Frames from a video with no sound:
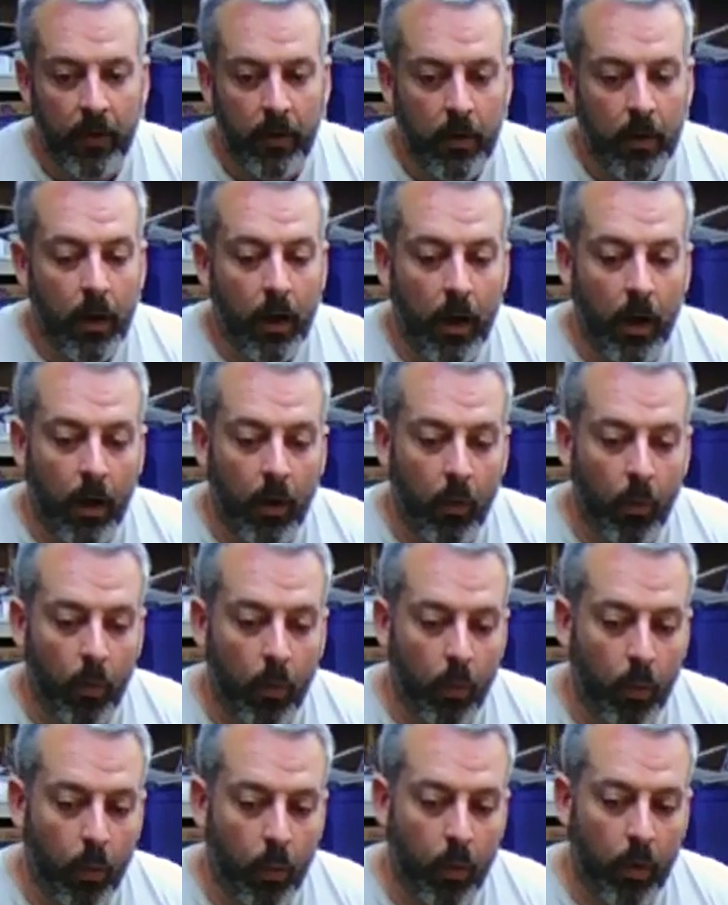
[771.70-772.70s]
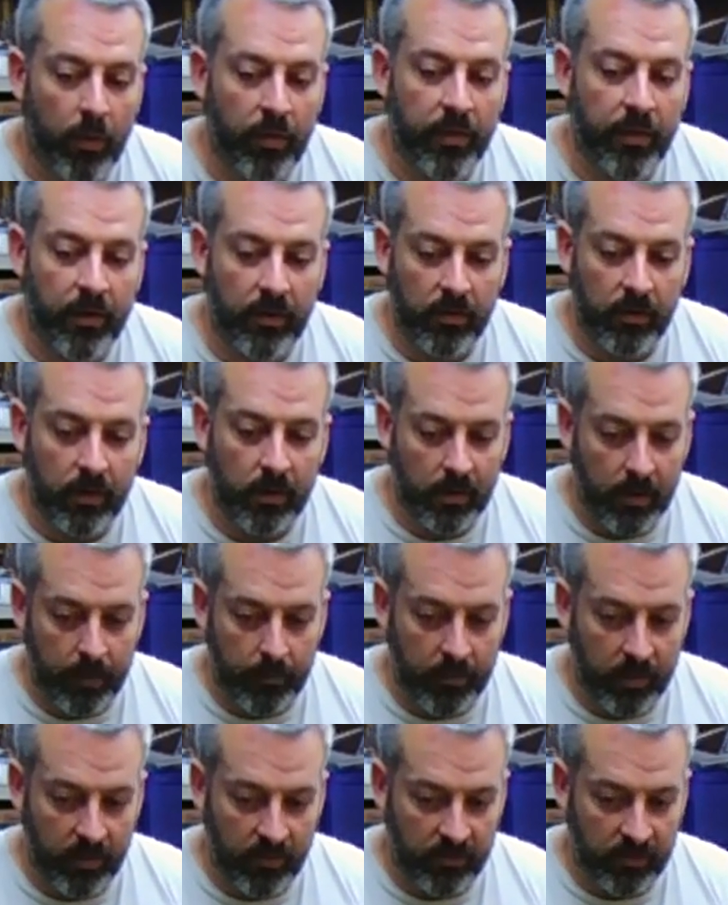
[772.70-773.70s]
One thing that I'm
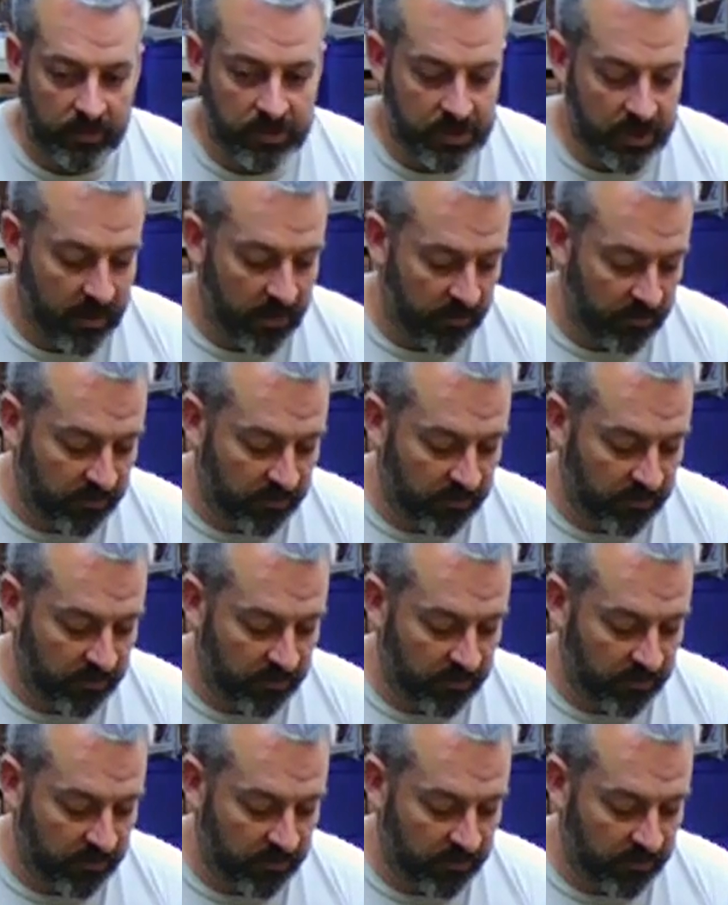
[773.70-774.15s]
going to suggest,